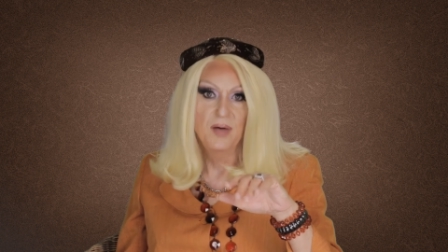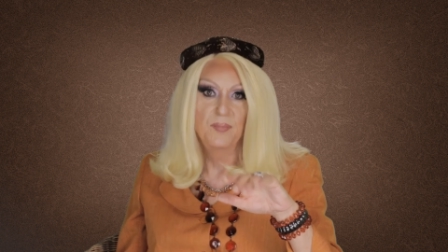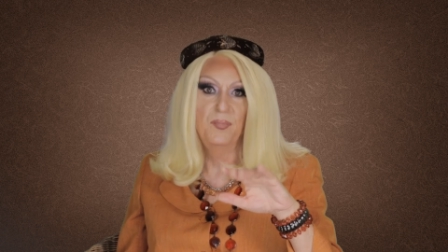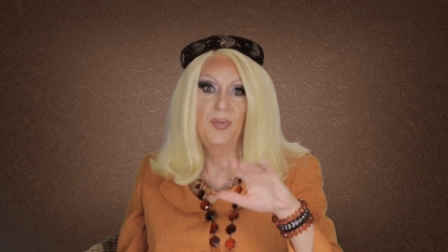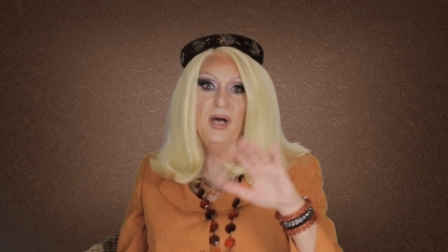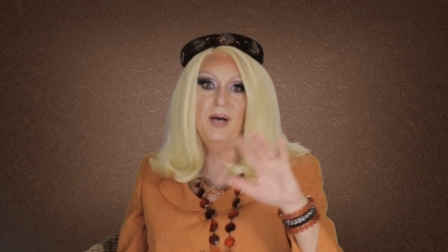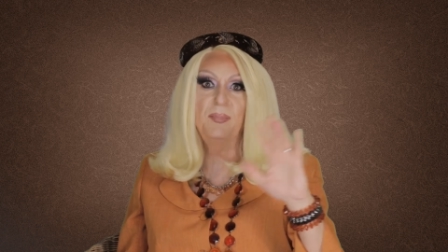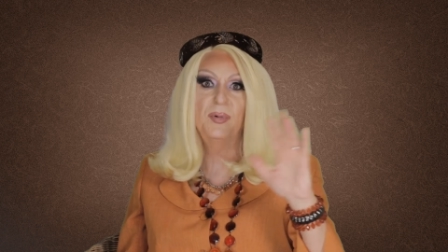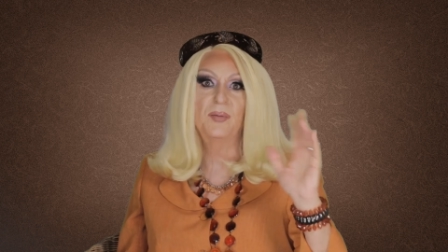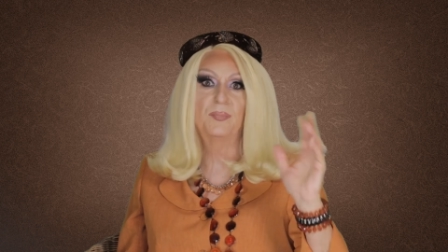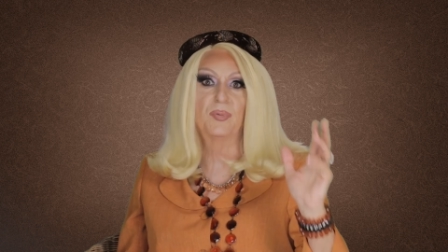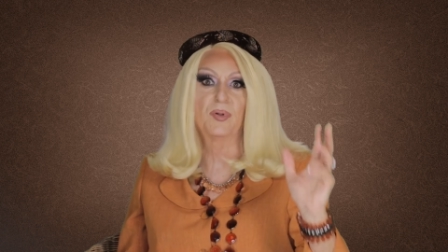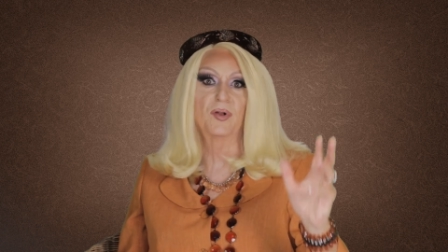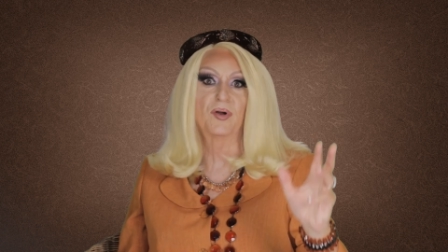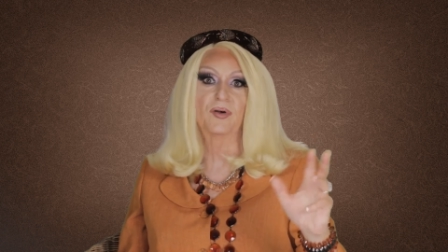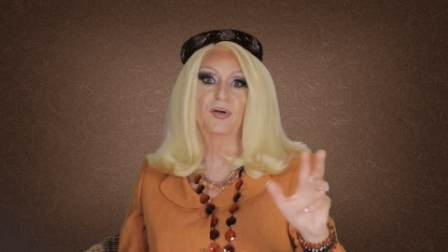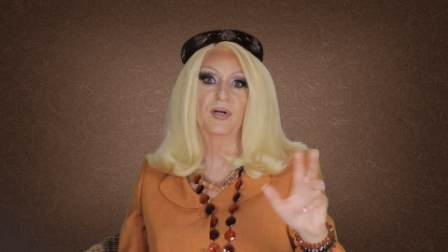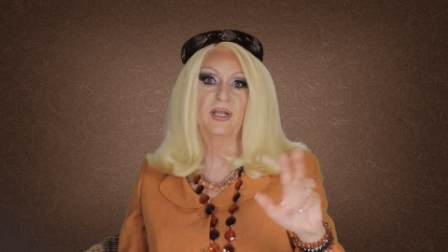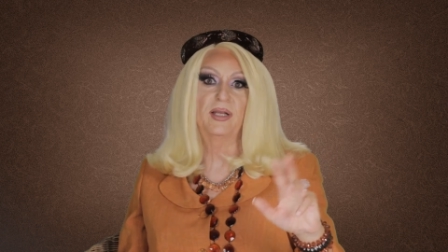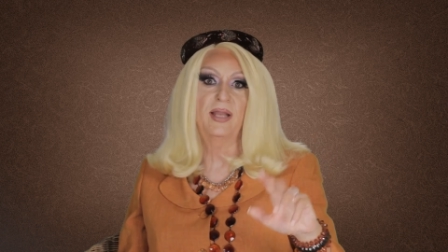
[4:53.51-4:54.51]
Bubba
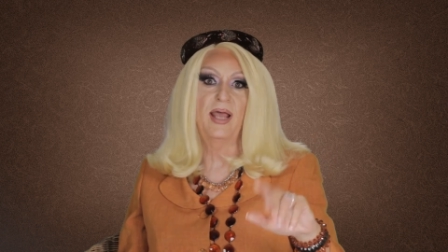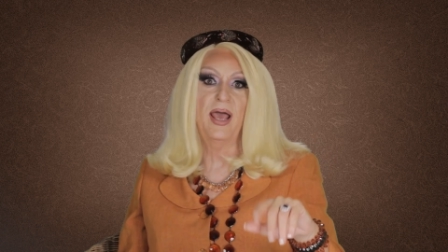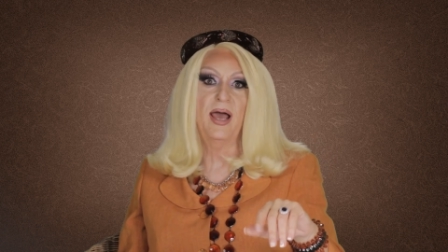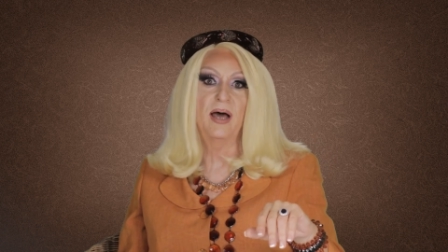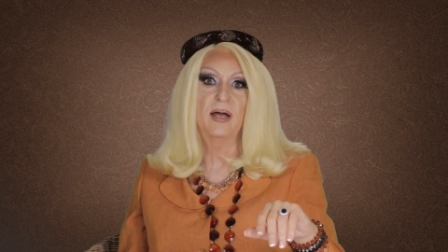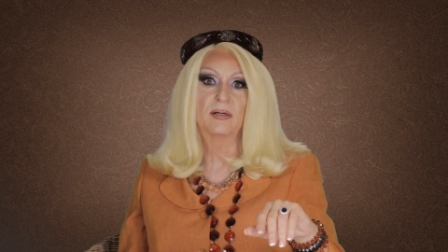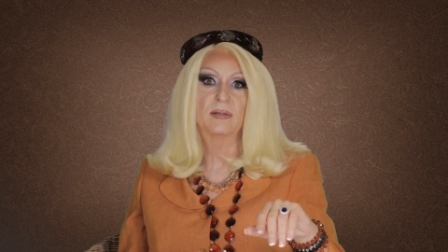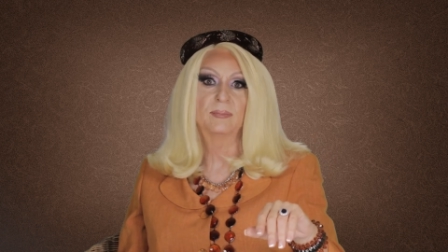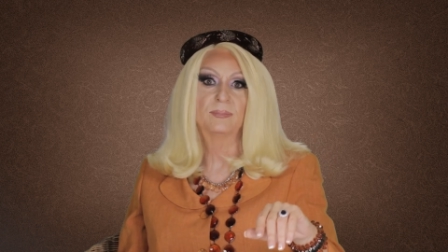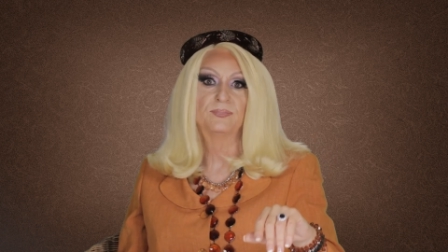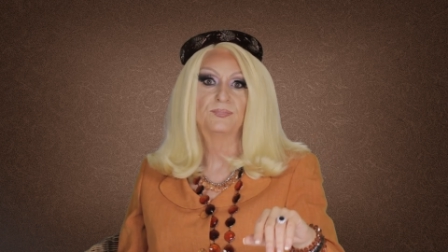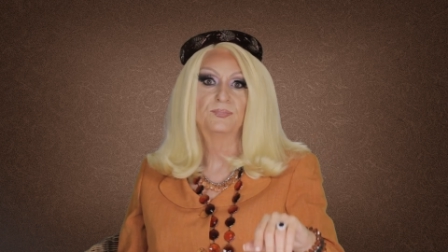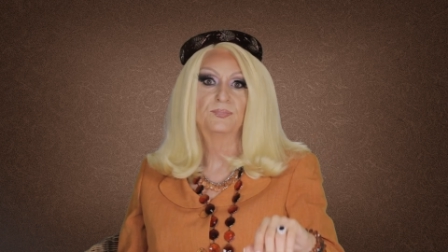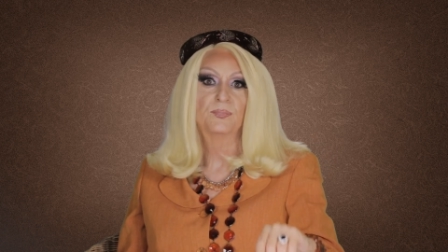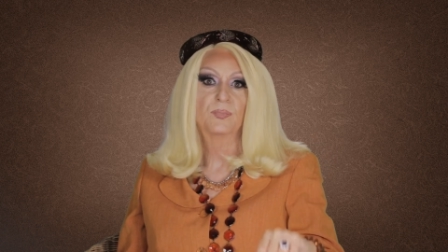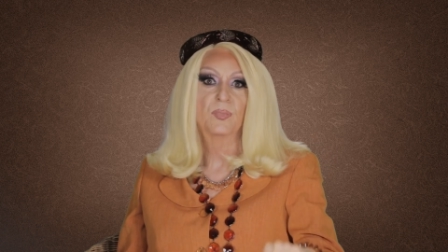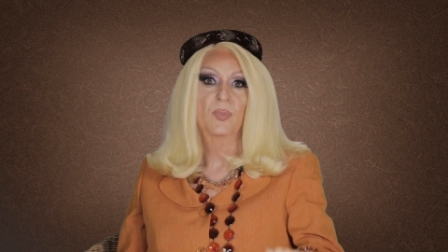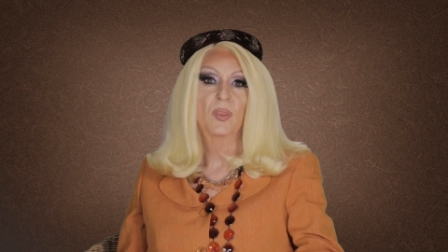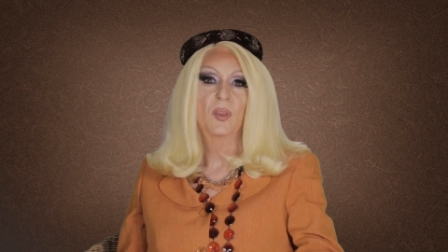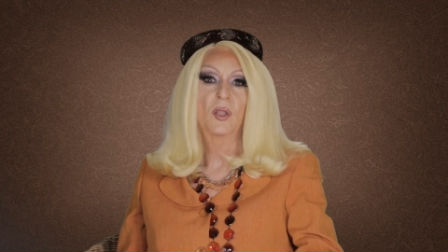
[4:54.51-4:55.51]
blurted out,
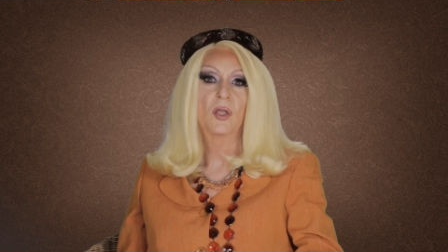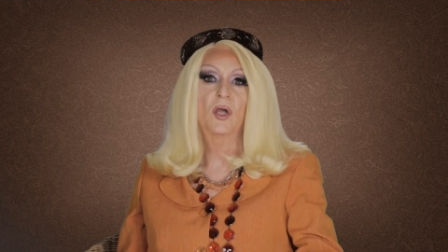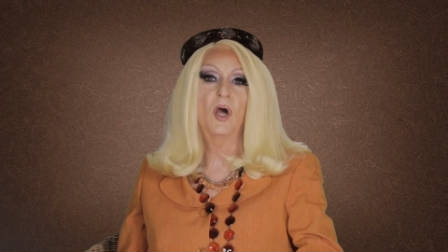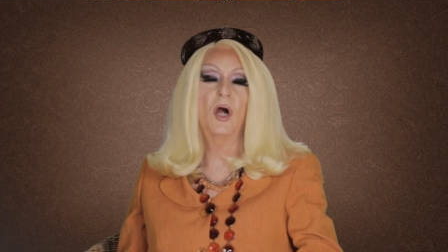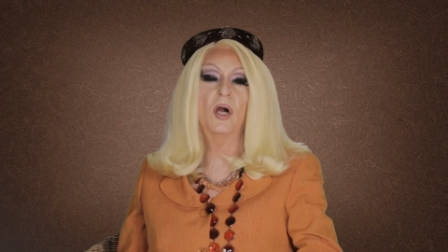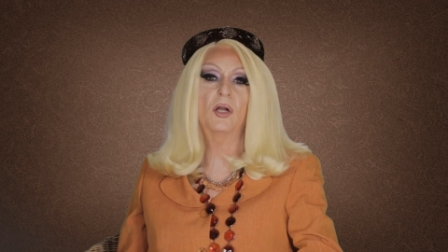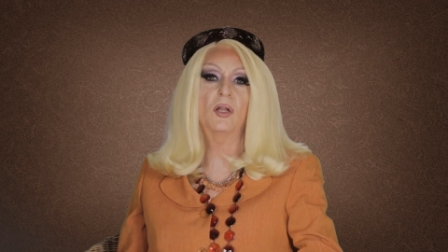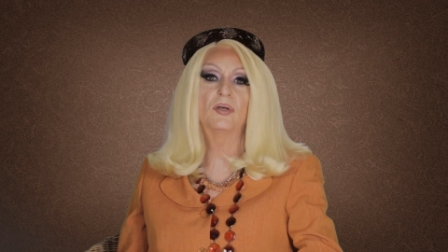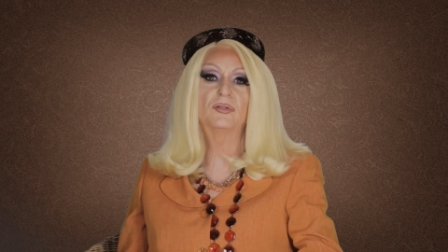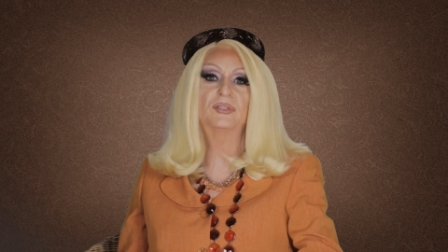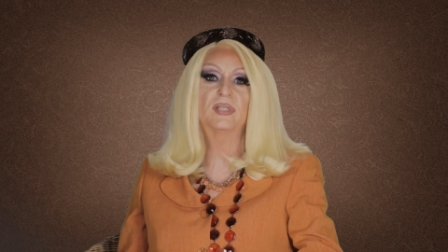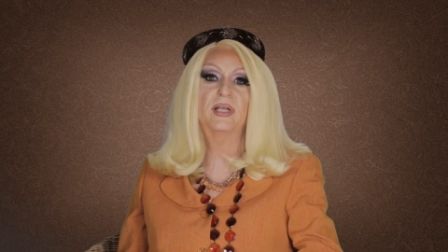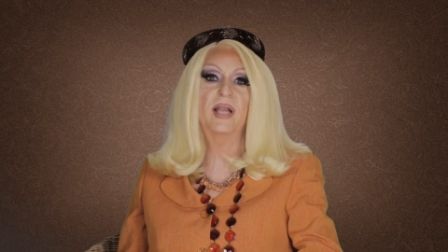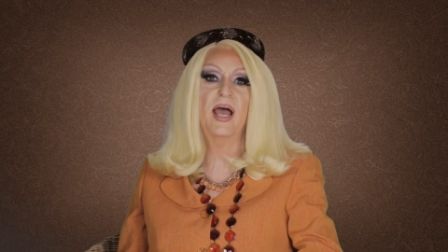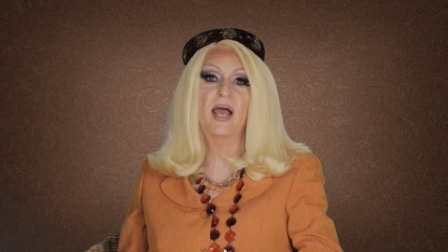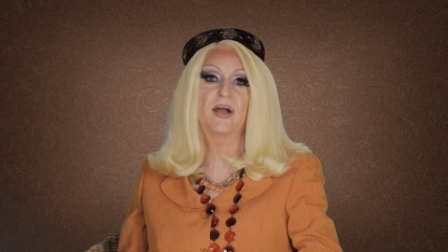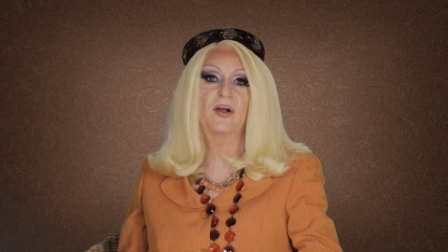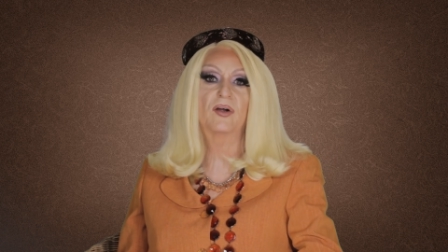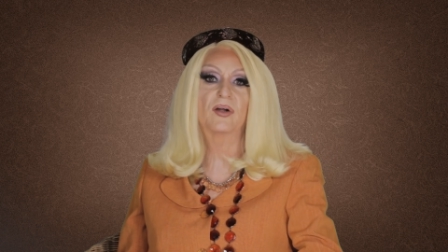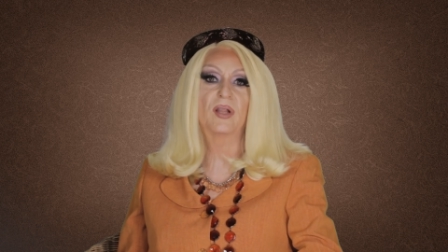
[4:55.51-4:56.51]
Carlos and
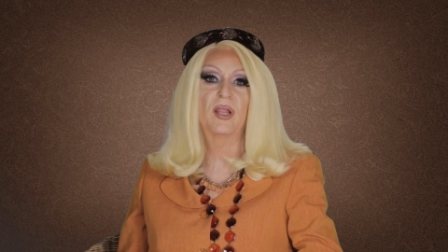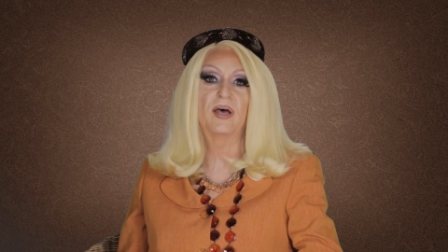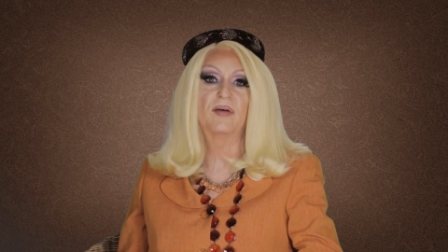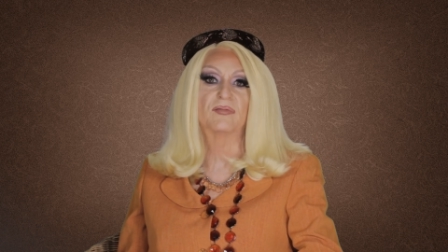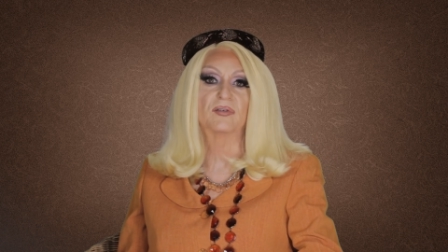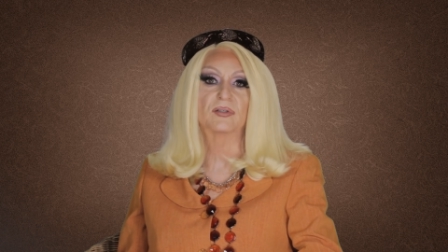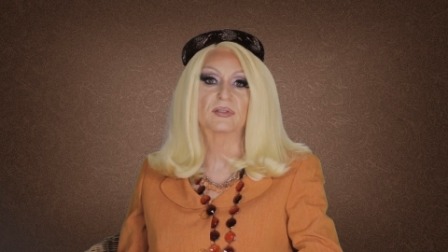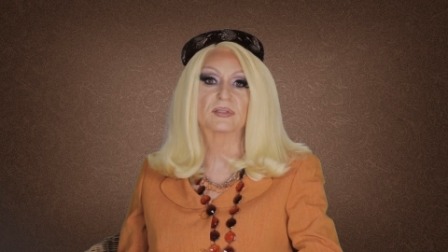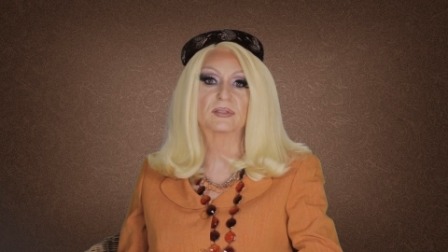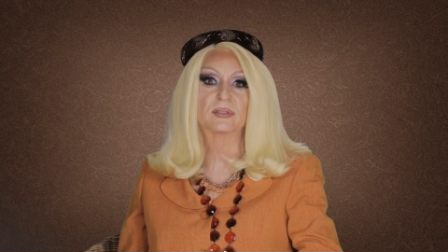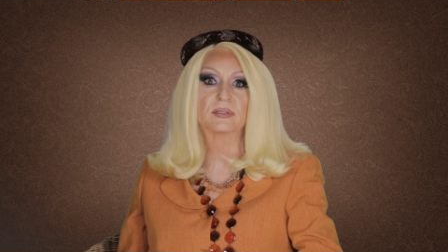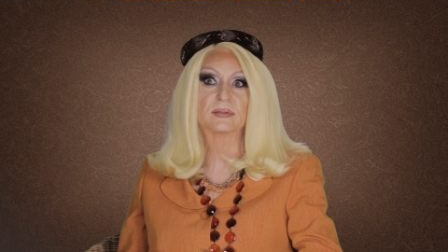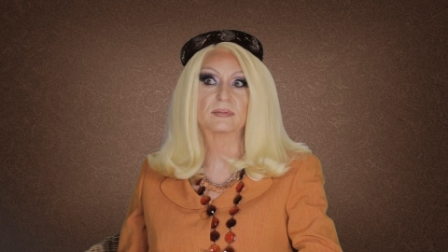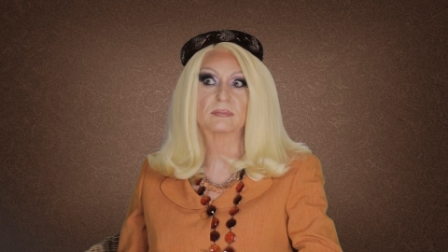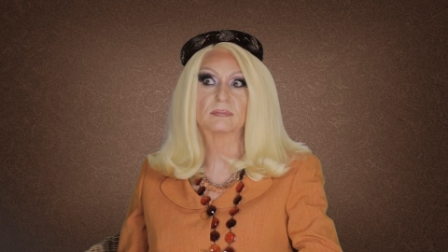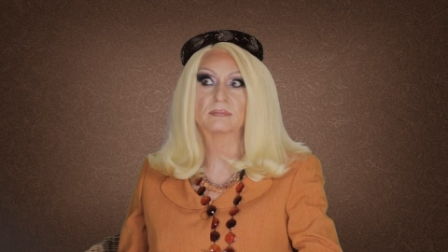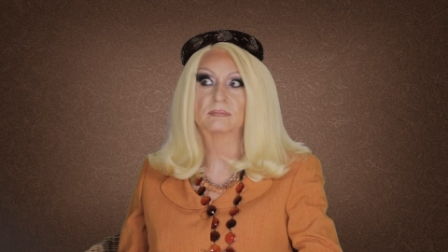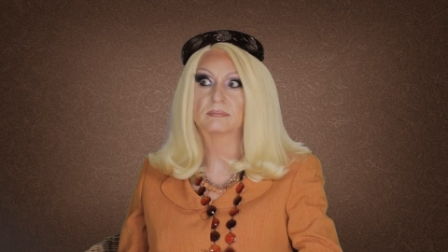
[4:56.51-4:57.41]
I are lovers.